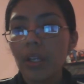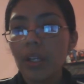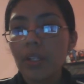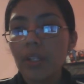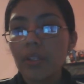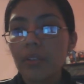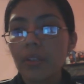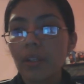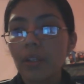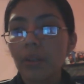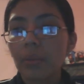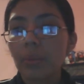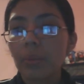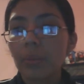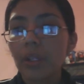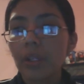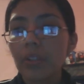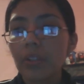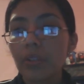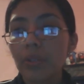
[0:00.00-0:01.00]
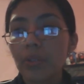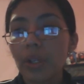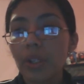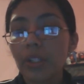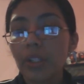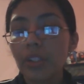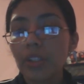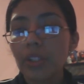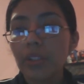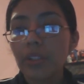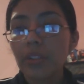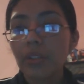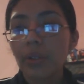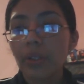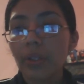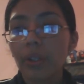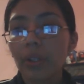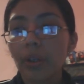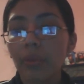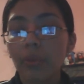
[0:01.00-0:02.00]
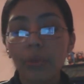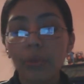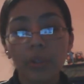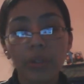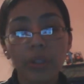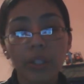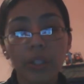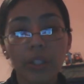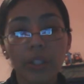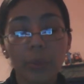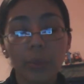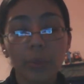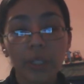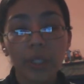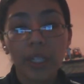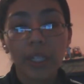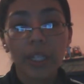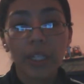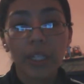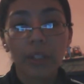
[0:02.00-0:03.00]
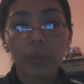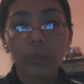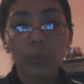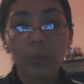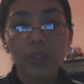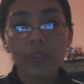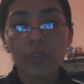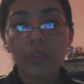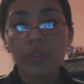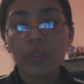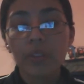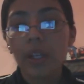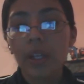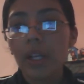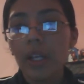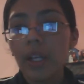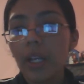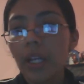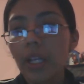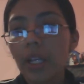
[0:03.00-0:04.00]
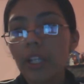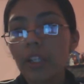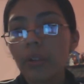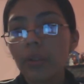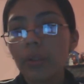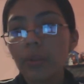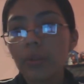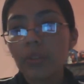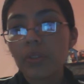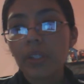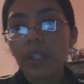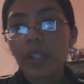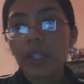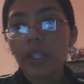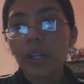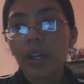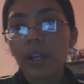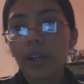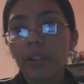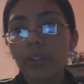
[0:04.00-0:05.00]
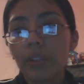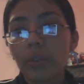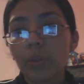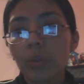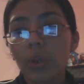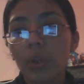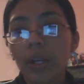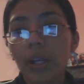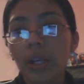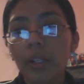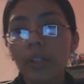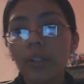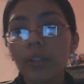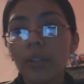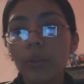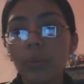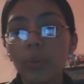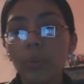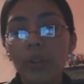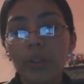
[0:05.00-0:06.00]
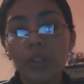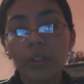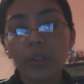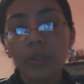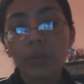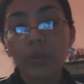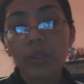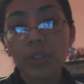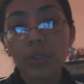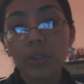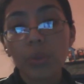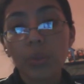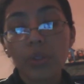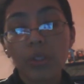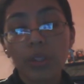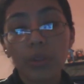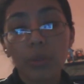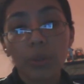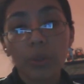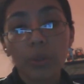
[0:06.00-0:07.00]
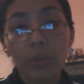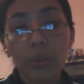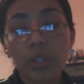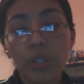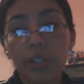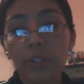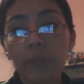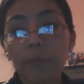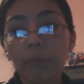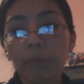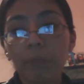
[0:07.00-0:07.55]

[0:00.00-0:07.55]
Some strategies that are helpful in communicating risk include sitting eye to eye with individuals in a wheelchair.